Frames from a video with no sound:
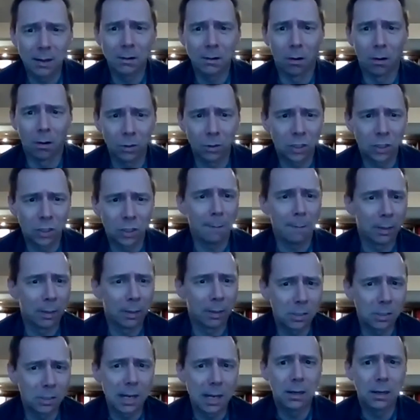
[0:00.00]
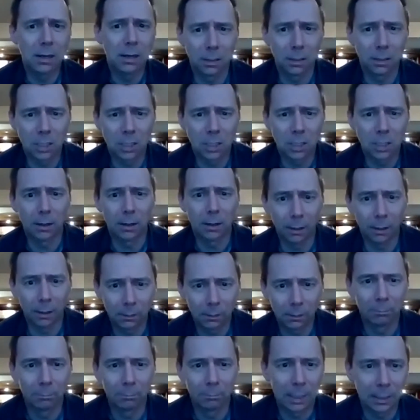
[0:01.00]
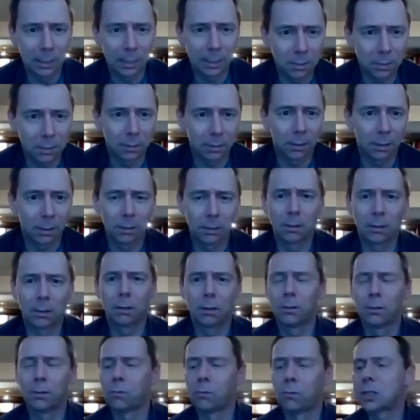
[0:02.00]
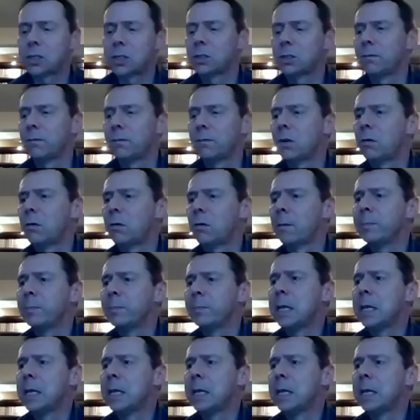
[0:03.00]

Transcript: not a Champions League contender compared to the rest of Europe.